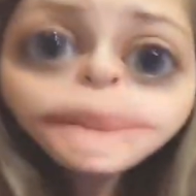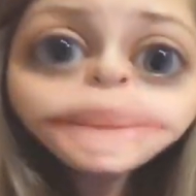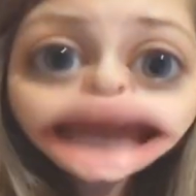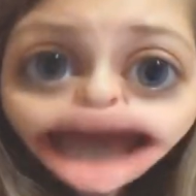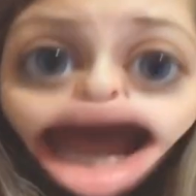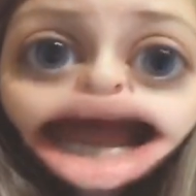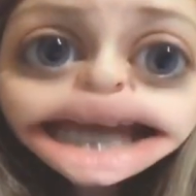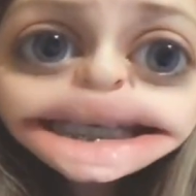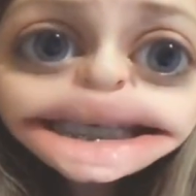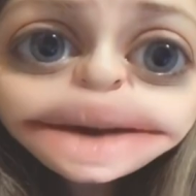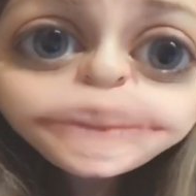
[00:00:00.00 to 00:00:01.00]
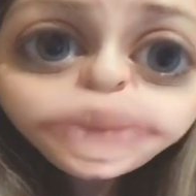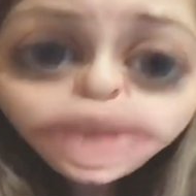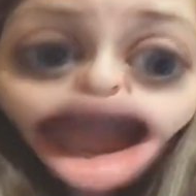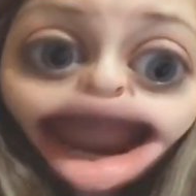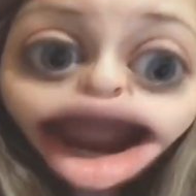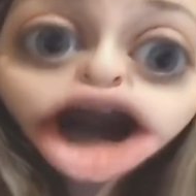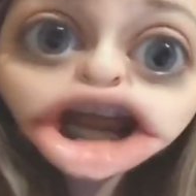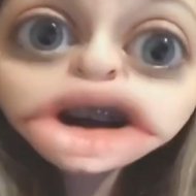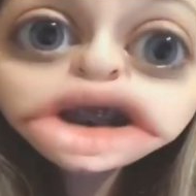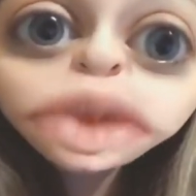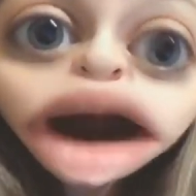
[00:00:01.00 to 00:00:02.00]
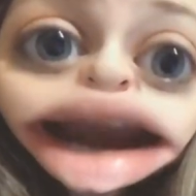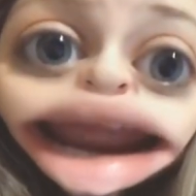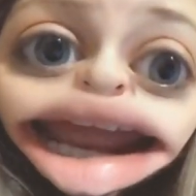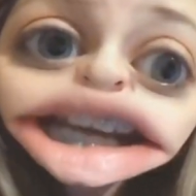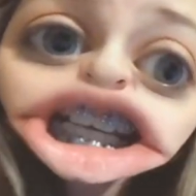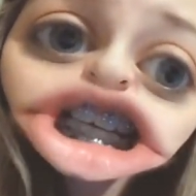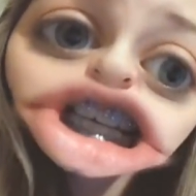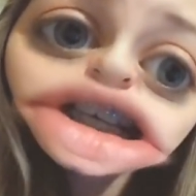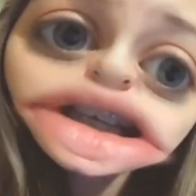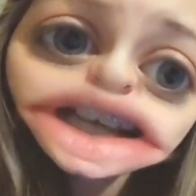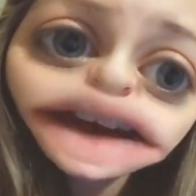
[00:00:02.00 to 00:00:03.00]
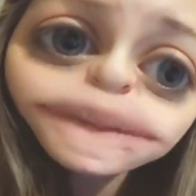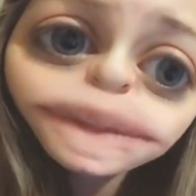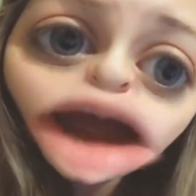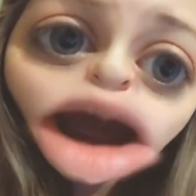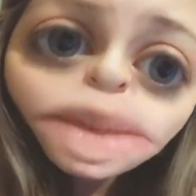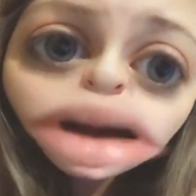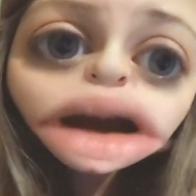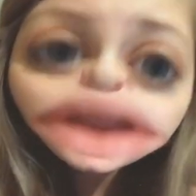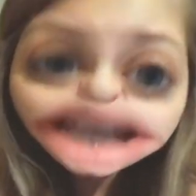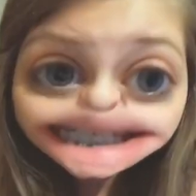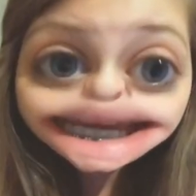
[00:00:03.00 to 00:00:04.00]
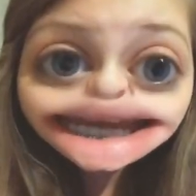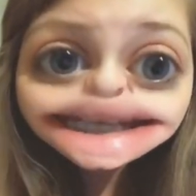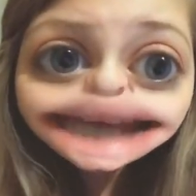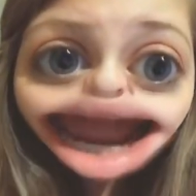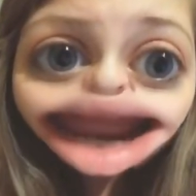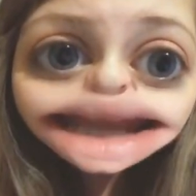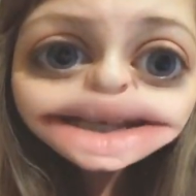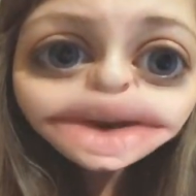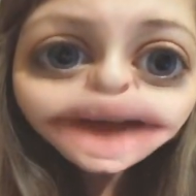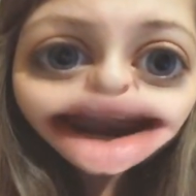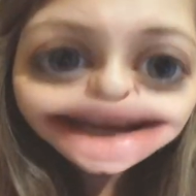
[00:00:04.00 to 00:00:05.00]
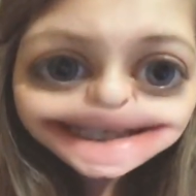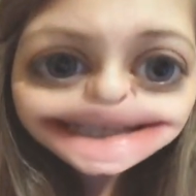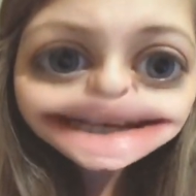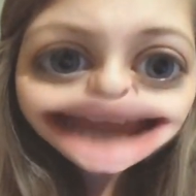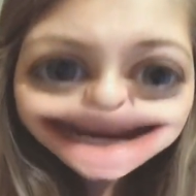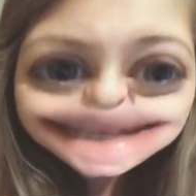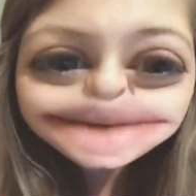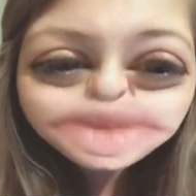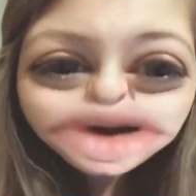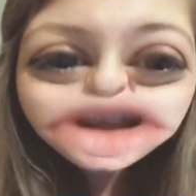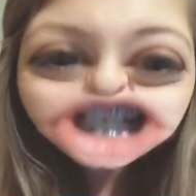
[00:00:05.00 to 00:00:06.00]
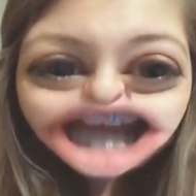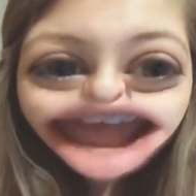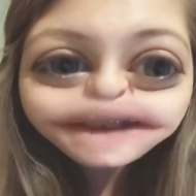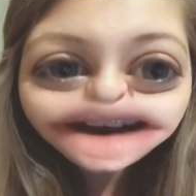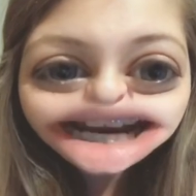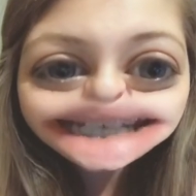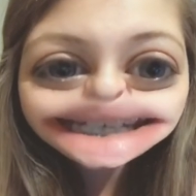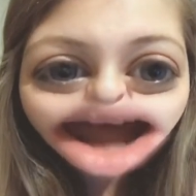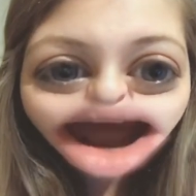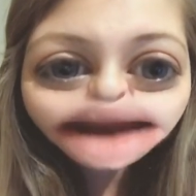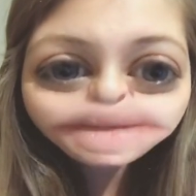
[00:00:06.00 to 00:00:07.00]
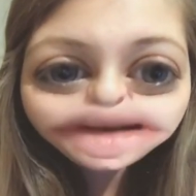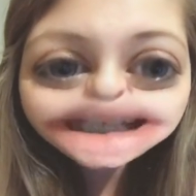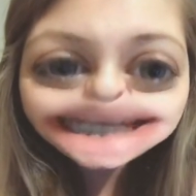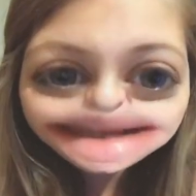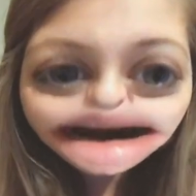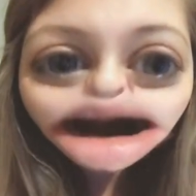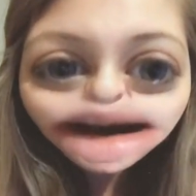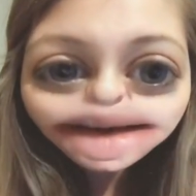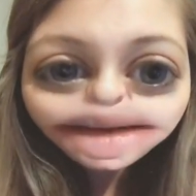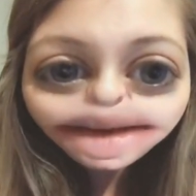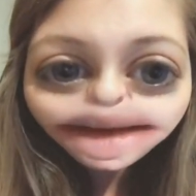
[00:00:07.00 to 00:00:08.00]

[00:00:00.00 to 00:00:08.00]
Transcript: because I got to use one hand to pull the skin tight so that it's nice, smooth shave and doesn't hurt.